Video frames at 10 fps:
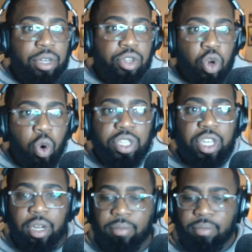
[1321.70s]

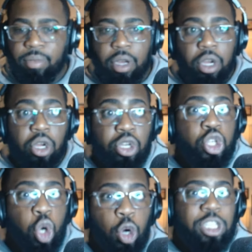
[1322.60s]
Georgia
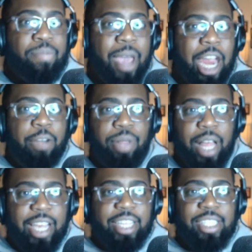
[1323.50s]
made
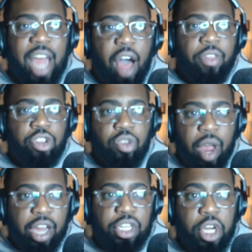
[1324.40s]
plays down the
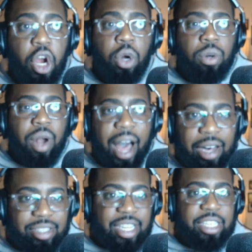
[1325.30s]
stretch where
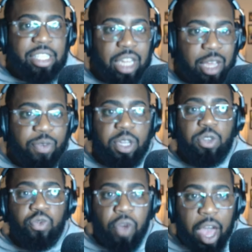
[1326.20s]
Ohio State's defense
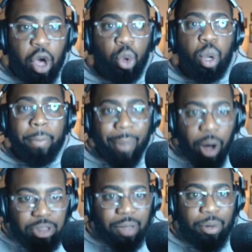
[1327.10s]
failed
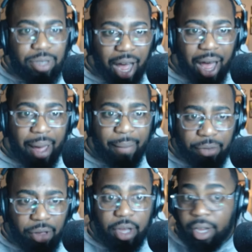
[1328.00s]
multiple
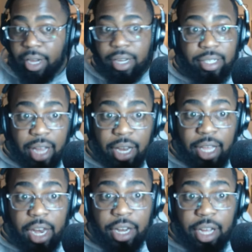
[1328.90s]
times. Didn't
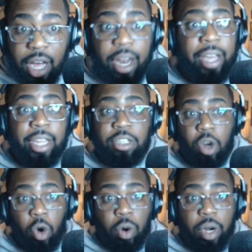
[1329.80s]
get it done against
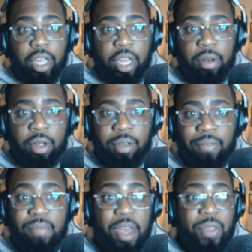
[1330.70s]
Oregon.
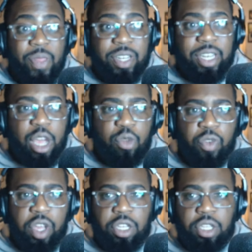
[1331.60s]
The
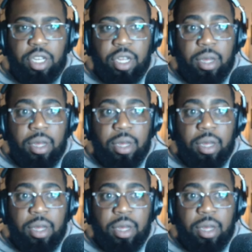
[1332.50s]
defense